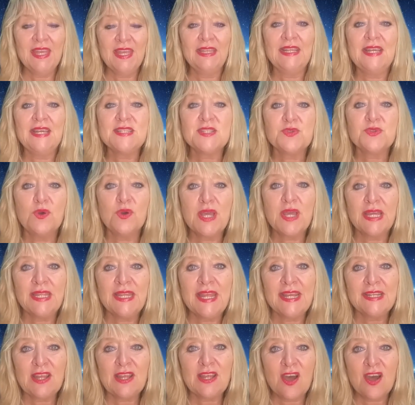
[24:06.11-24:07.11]
Let's all
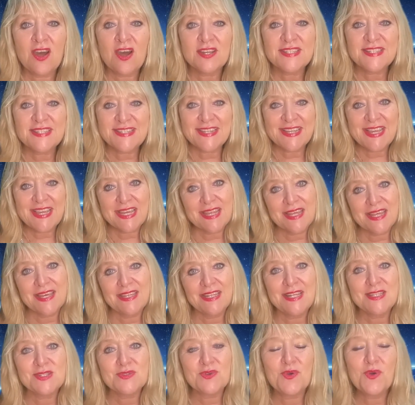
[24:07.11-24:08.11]
connect hearts together.
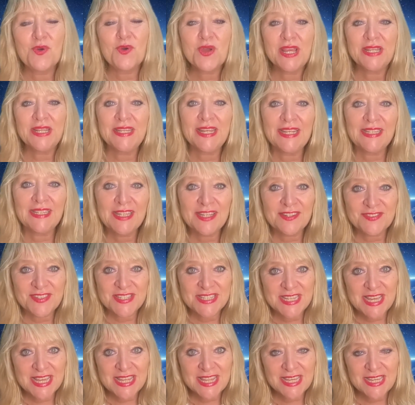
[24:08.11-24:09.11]
Let's all connect love
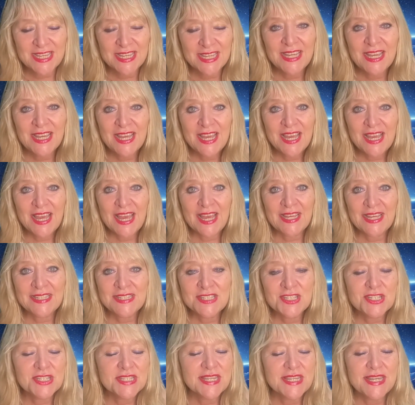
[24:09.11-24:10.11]
together
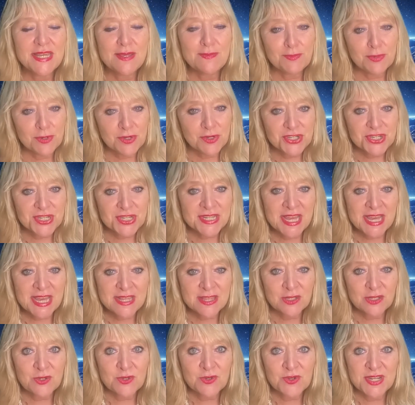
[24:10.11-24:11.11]
and just keep pushing out
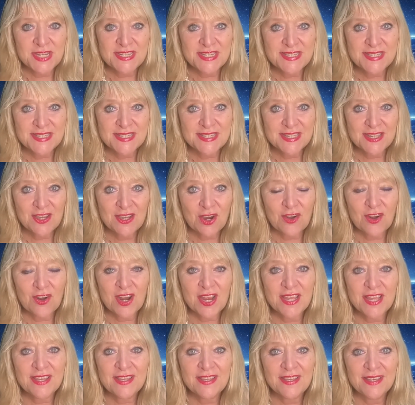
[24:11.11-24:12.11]
the noise, all
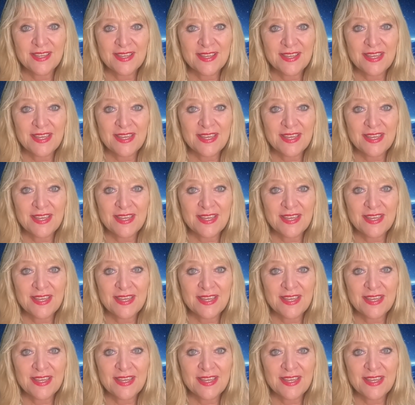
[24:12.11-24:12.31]
right?